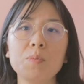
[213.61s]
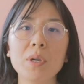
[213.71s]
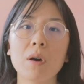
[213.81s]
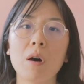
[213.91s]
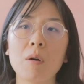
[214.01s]

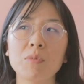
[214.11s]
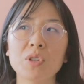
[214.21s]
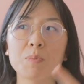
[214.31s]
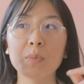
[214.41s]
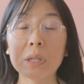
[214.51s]
become
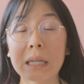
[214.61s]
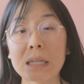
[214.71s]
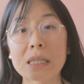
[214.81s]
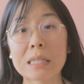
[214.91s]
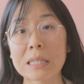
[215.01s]
this
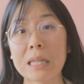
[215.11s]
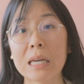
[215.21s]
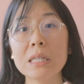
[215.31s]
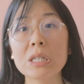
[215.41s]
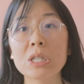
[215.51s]
blank
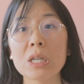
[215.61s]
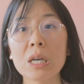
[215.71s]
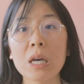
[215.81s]
slate